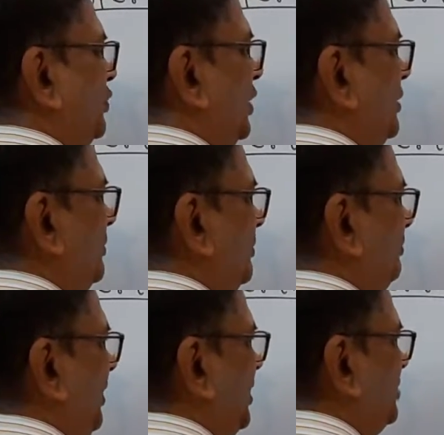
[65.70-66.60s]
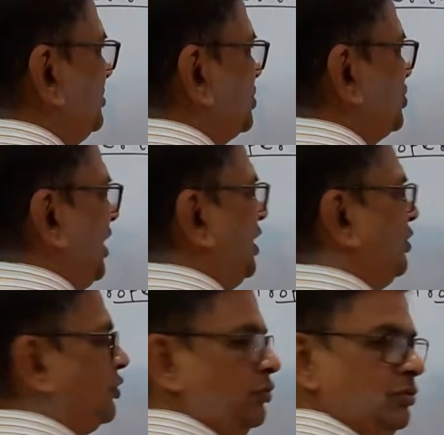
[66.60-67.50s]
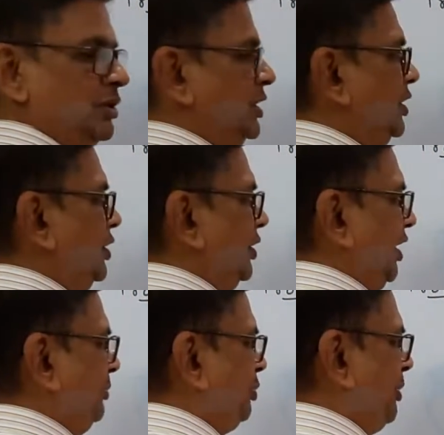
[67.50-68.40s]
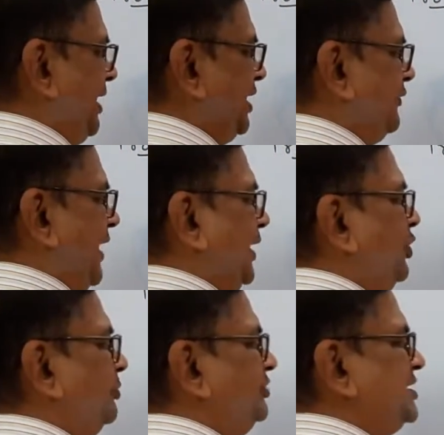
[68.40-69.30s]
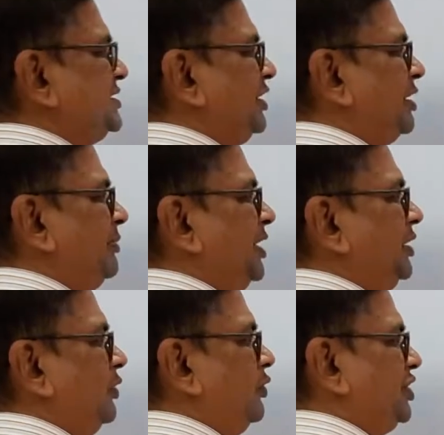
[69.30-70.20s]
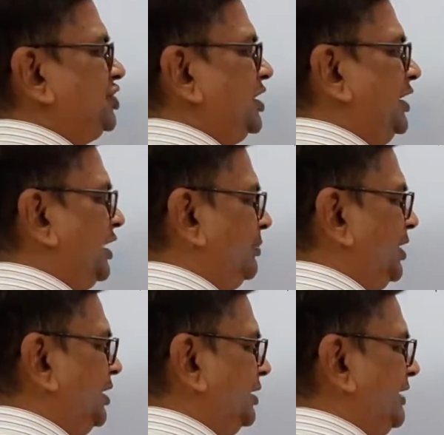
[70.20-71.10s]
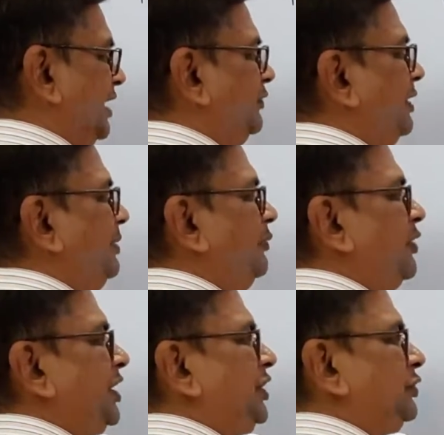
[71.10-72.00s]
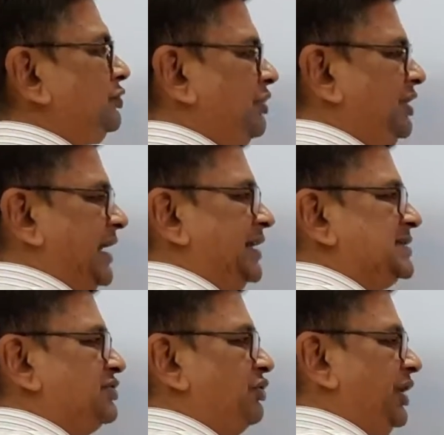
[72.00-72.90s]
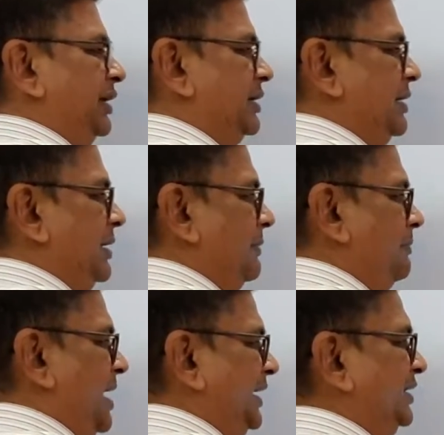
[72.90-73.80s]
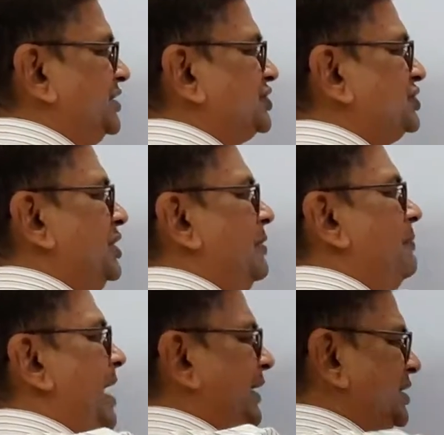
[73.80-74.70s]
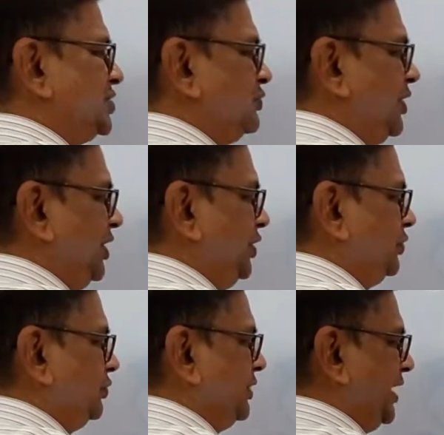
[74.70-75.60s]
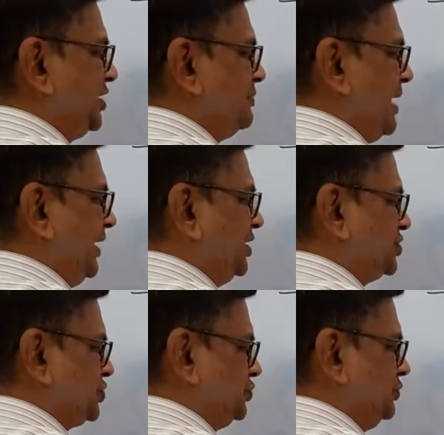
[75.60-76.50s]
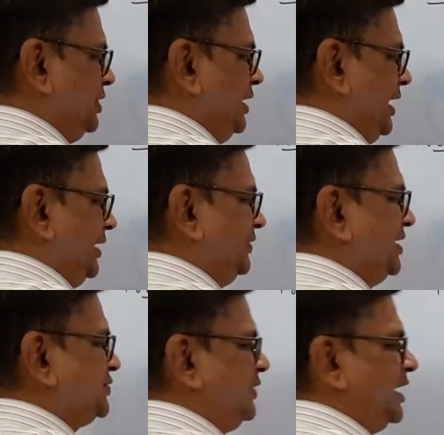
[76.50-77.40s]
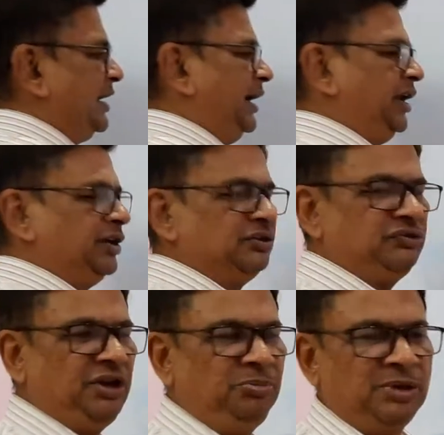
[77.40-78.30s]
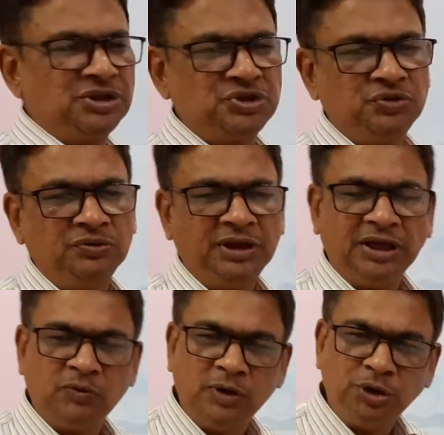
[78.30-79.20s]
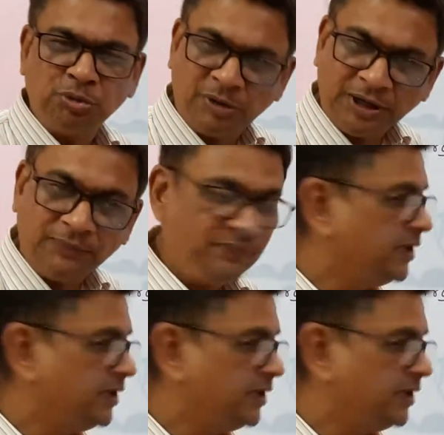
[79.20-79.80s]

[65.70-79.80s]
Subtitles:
column becomes second row. If you find the value of this determinant, original determinant, that will be 1 into 3, that is 3, minus 1 into 2, that is minus 2, and this we are getting 3 plus 2 equal to 5.